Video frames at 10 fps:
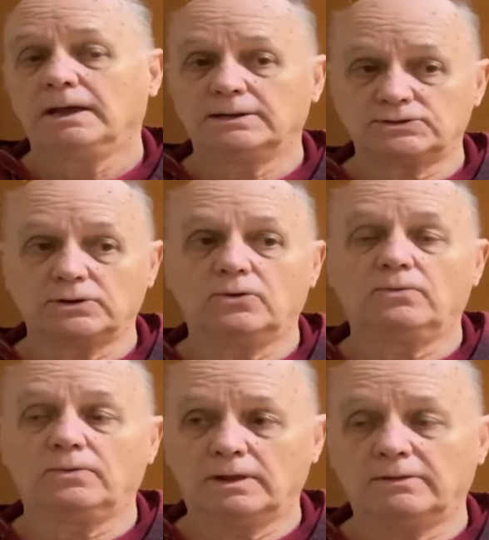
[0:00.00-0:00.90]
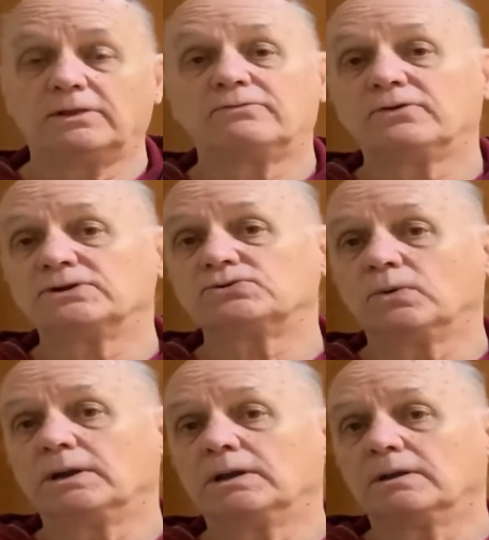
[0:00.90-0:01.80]
And so the French
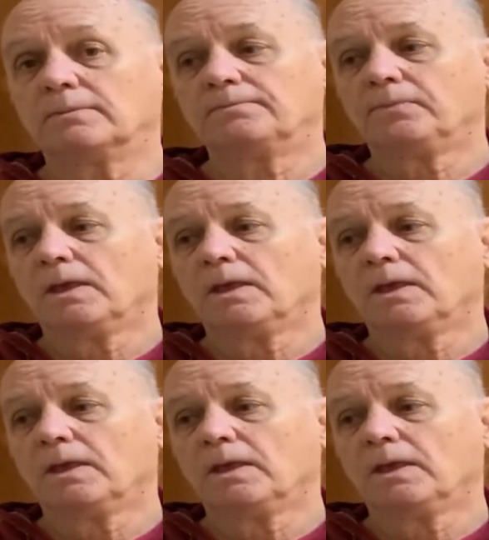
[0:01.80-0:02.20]
went in